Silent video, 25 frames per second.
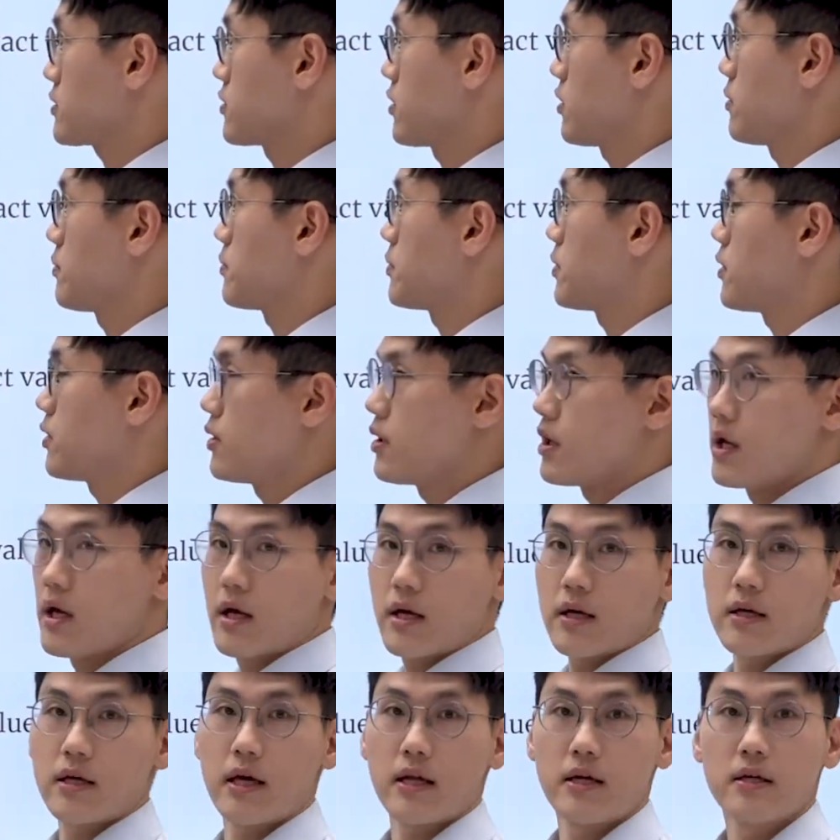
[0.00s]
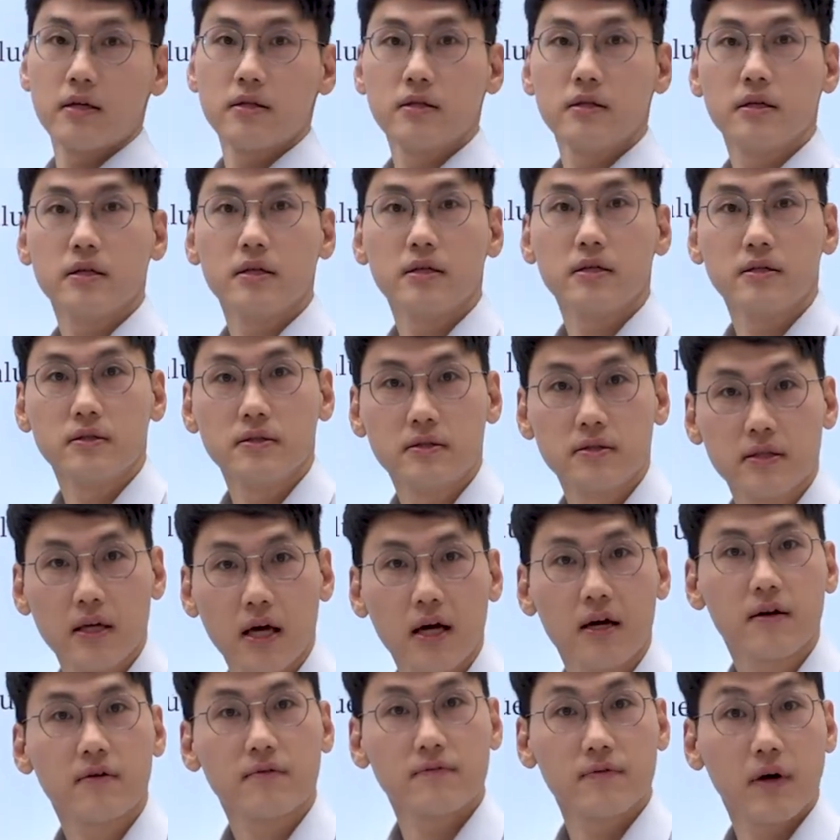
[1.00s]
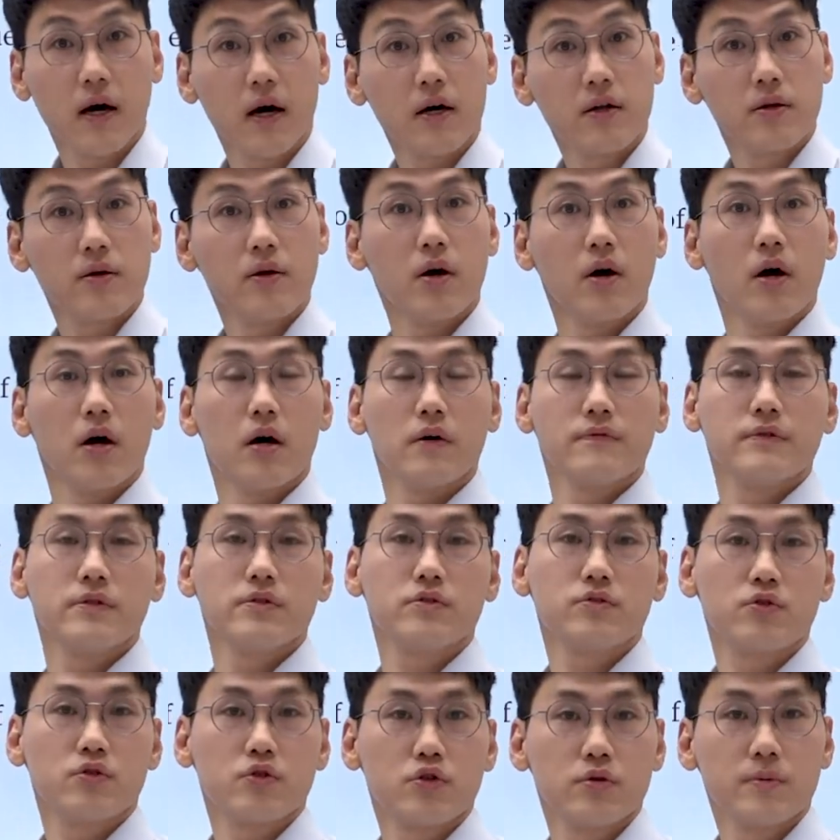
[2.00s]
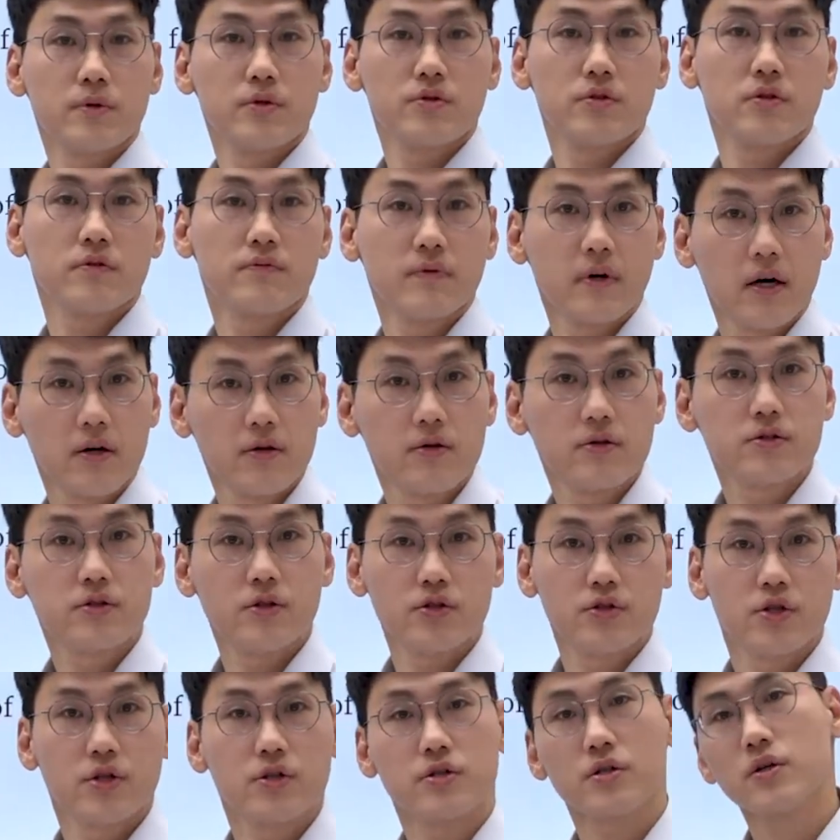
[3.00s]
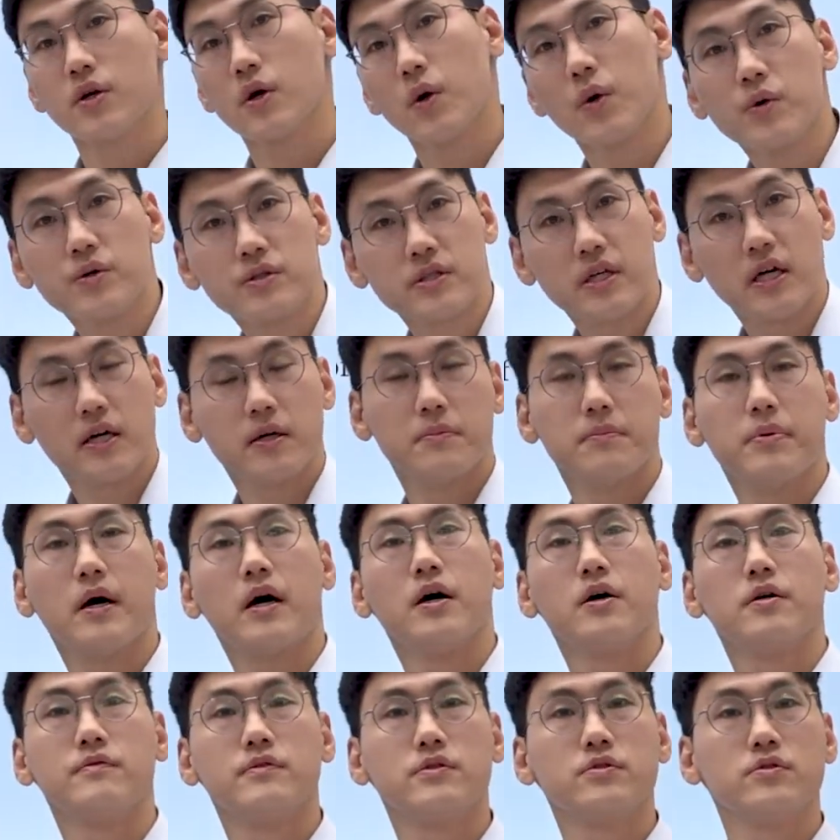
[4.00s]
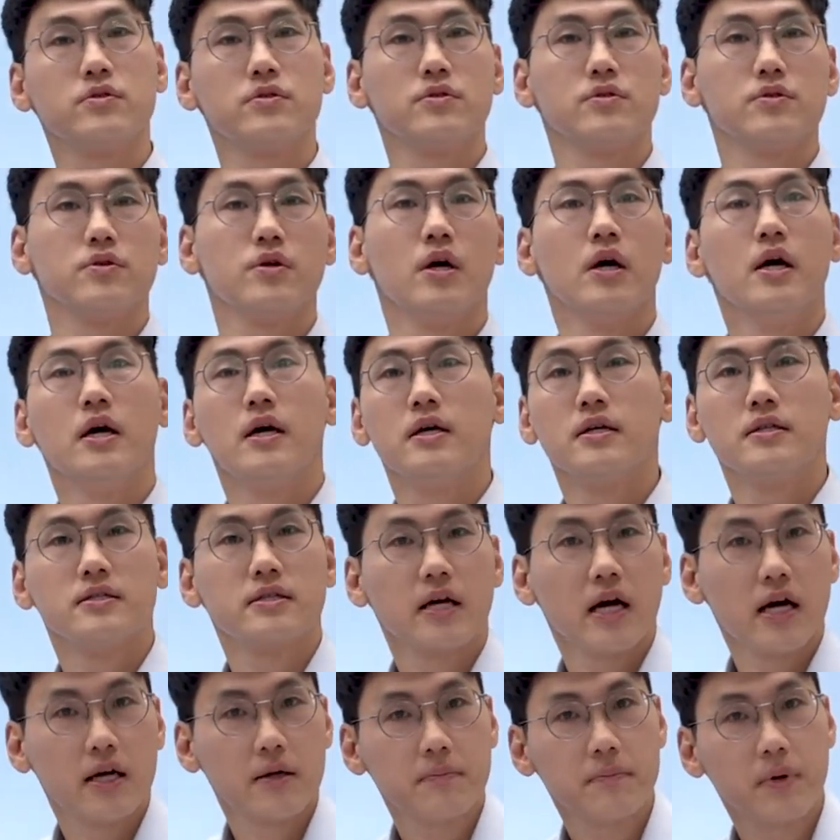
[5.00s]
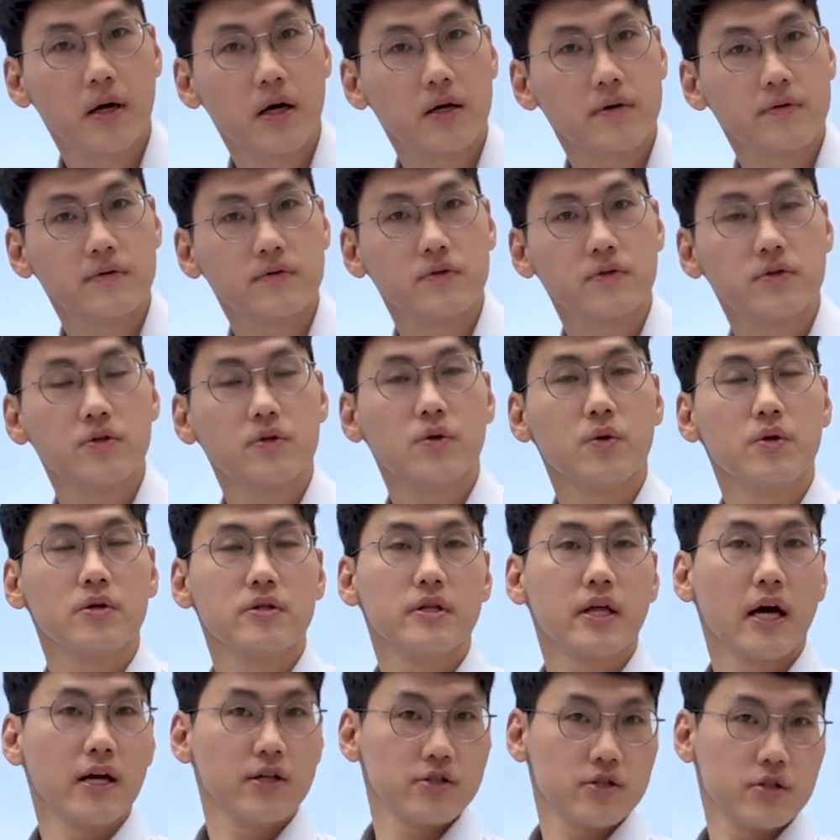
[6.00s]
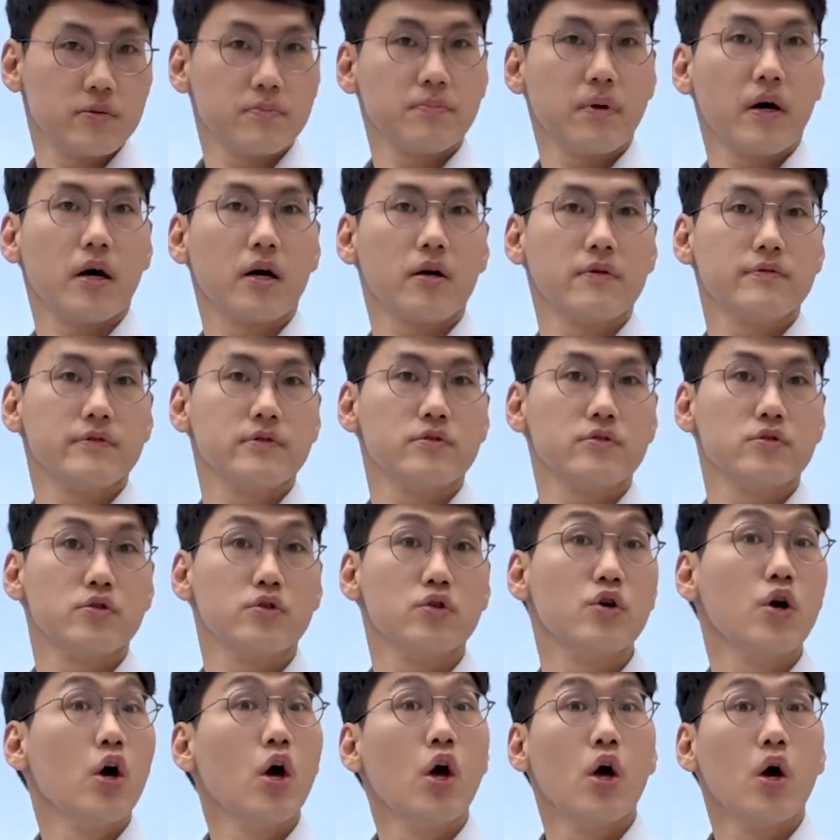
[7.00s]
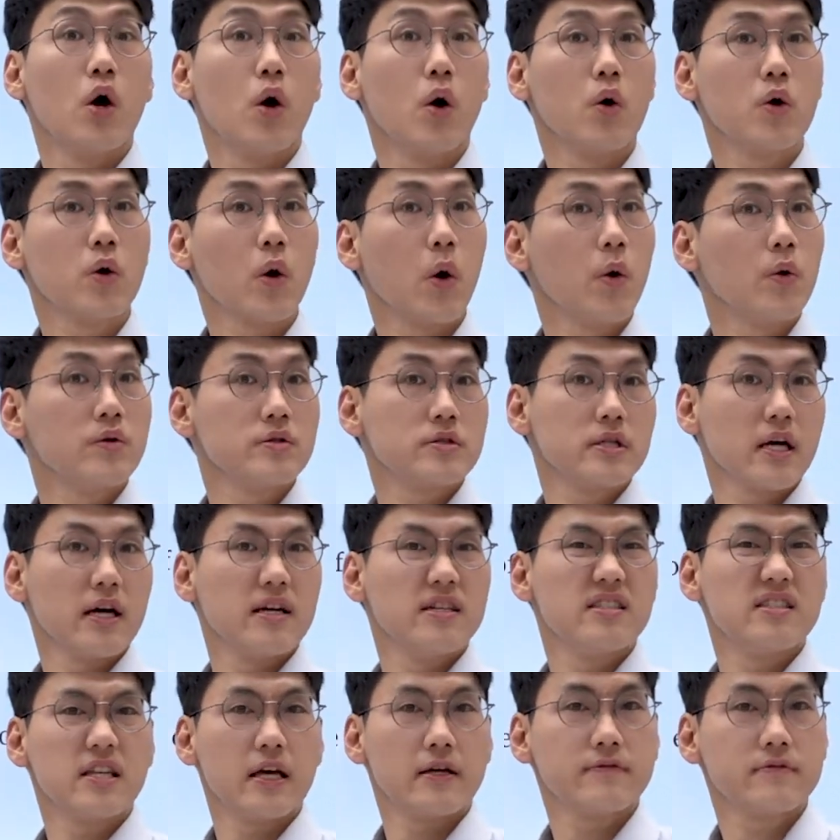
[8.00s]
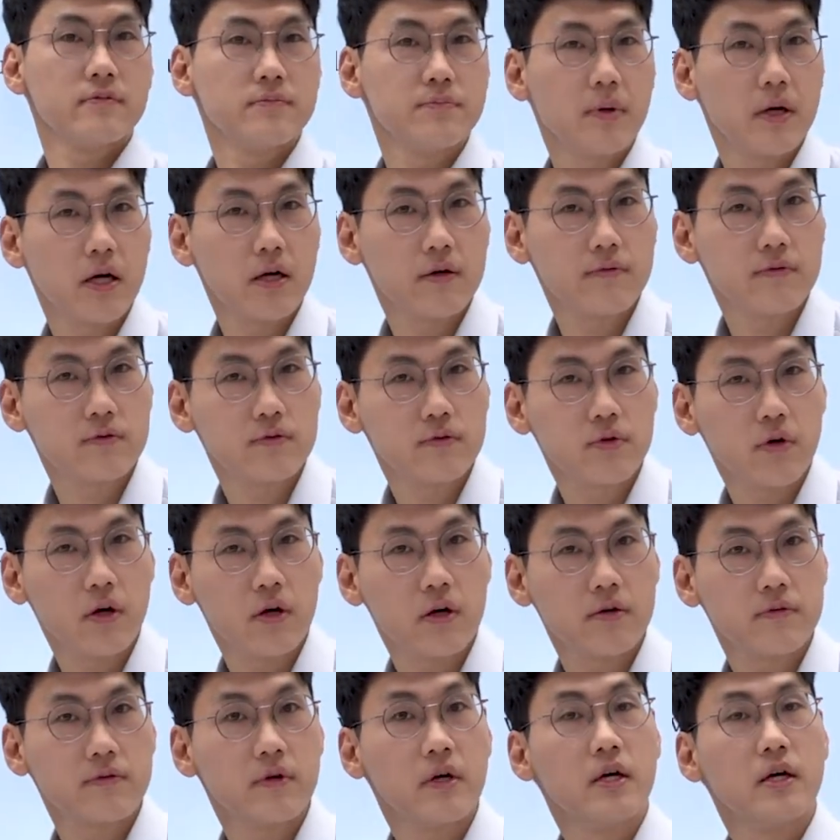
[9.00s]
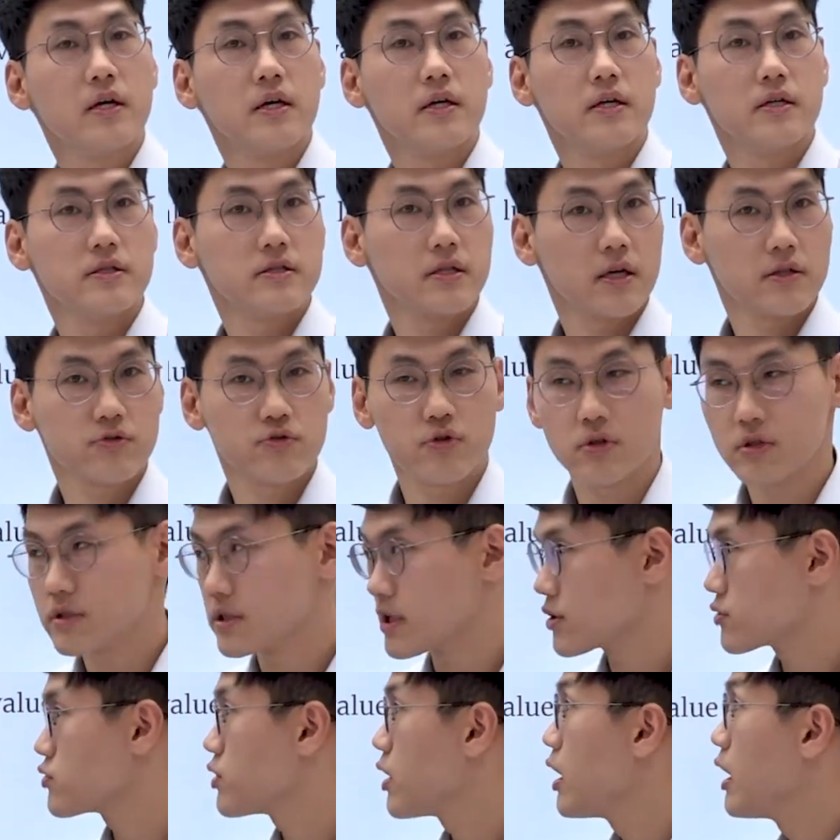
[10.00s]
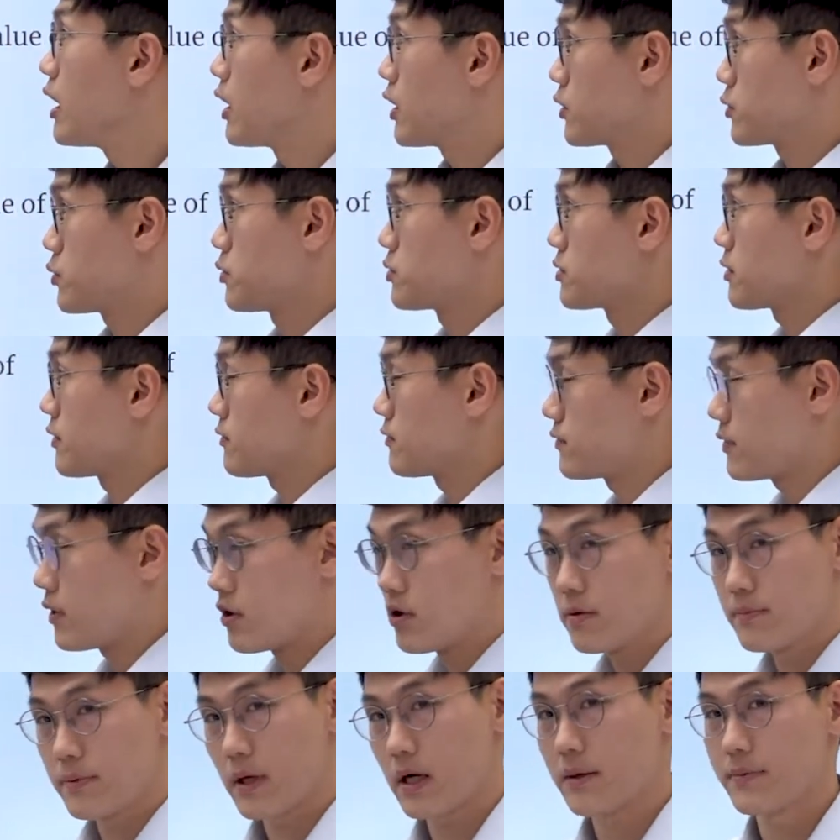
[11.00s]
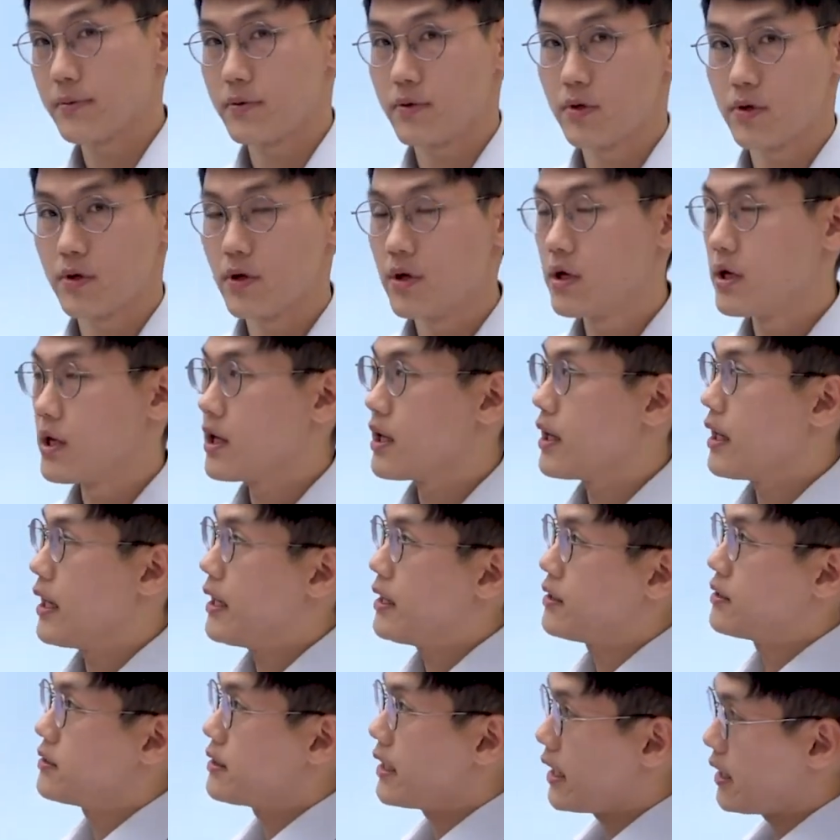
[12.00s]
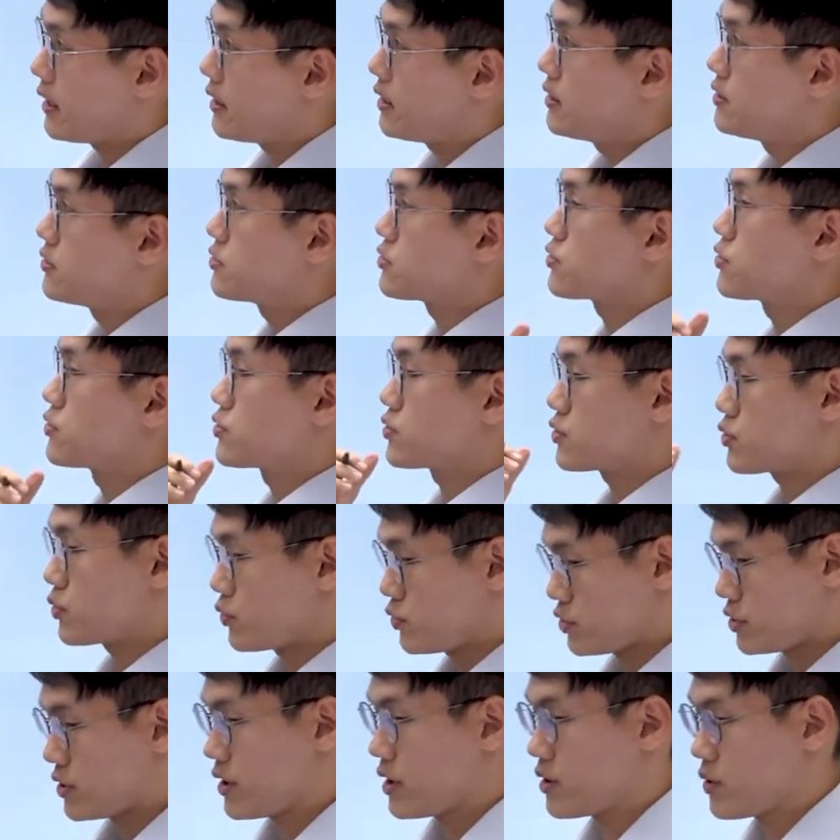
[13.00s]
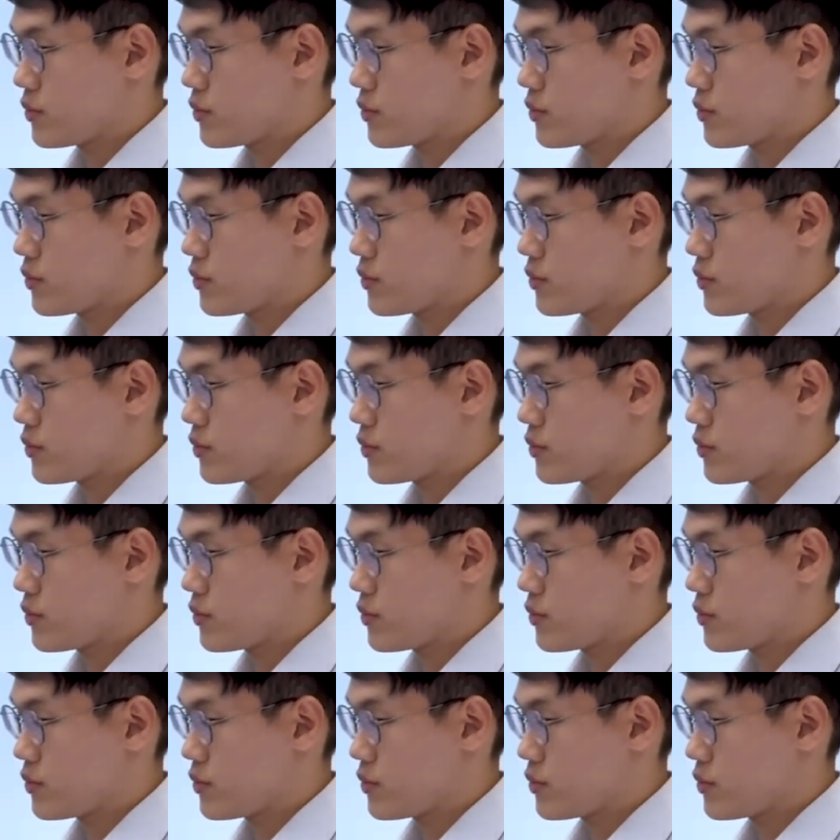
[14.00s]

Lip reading: number, getting the exact value of a trigonometric value such as a cosine pi over 2, sine pi over 2, or tangent pi over 2, or cosine 7 pi over 12, etc., etc. Those are very popular. And that is to associate